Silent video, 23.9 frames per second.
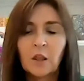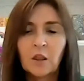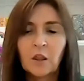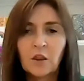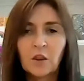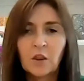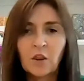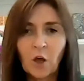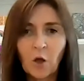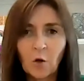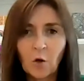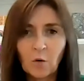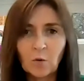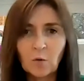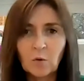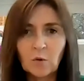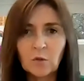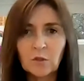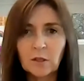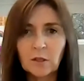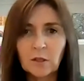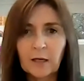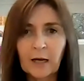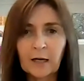
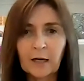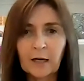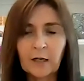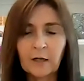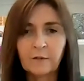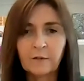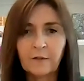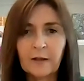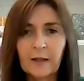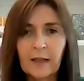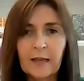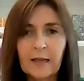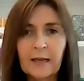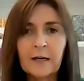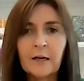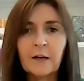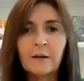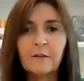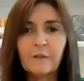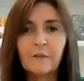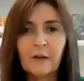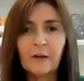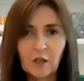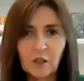Those kind of
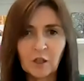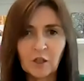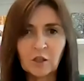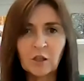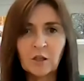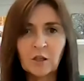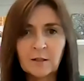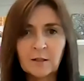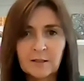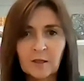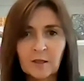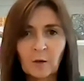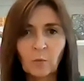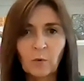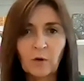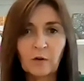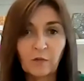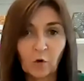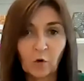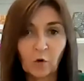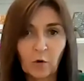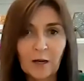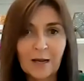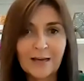innovations that we've
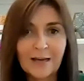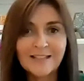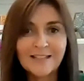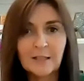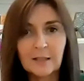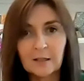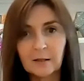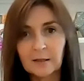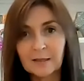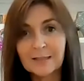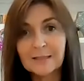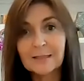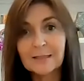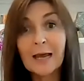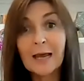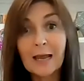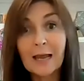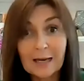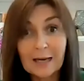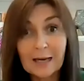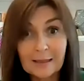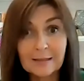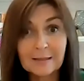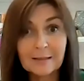created and the
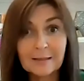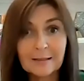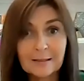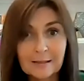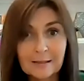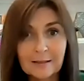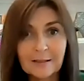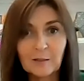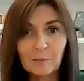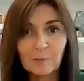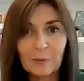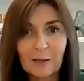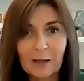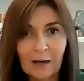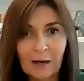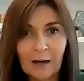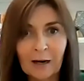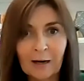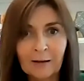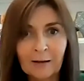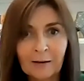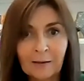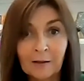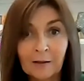tech that sits
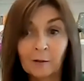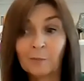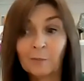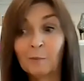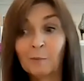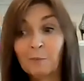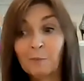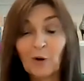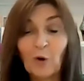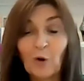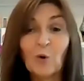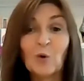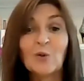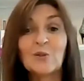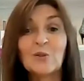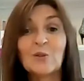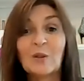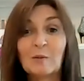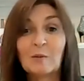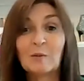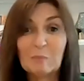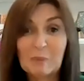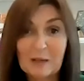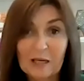behind them, but also
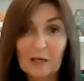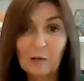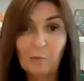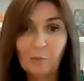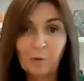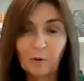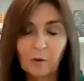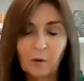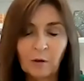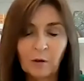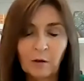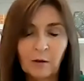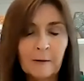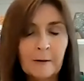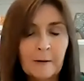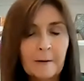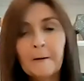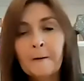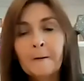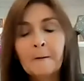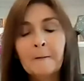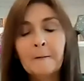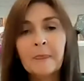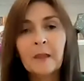the people,
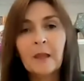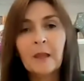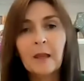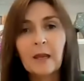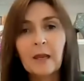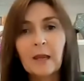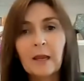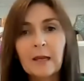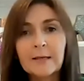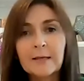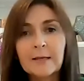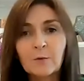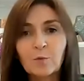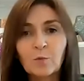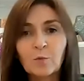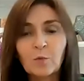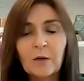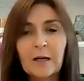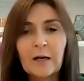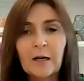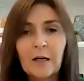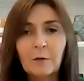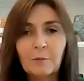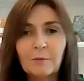is
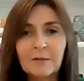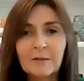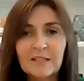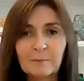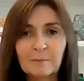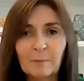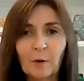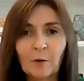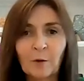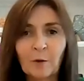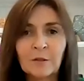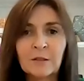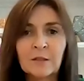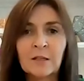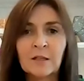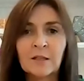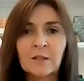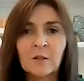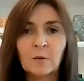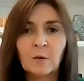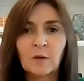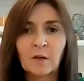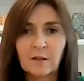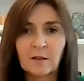really responding to
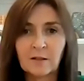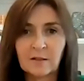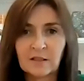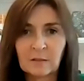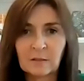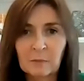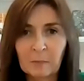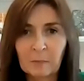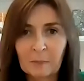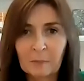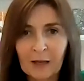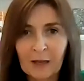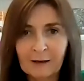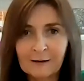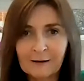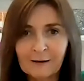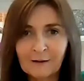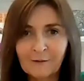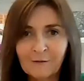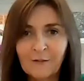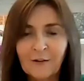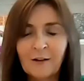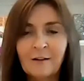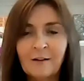a customer
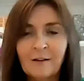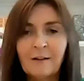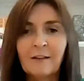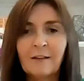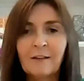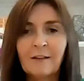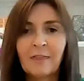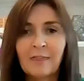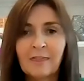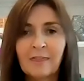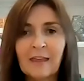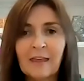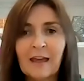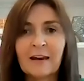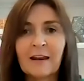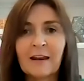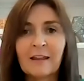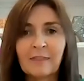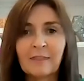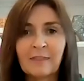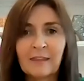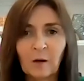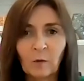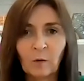behaviour that I
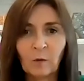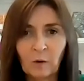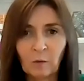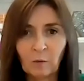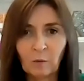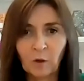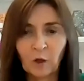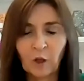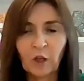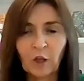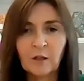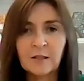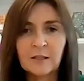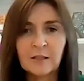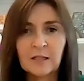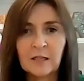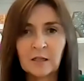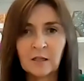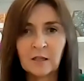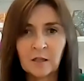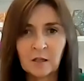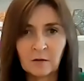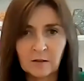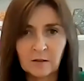think we will
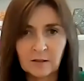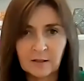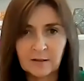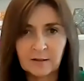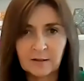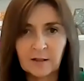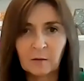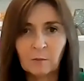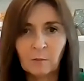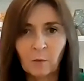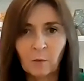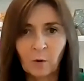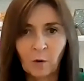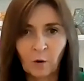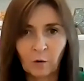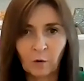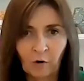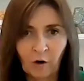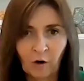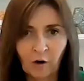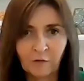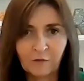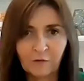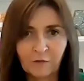continue to see more
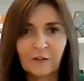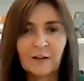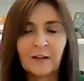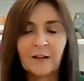of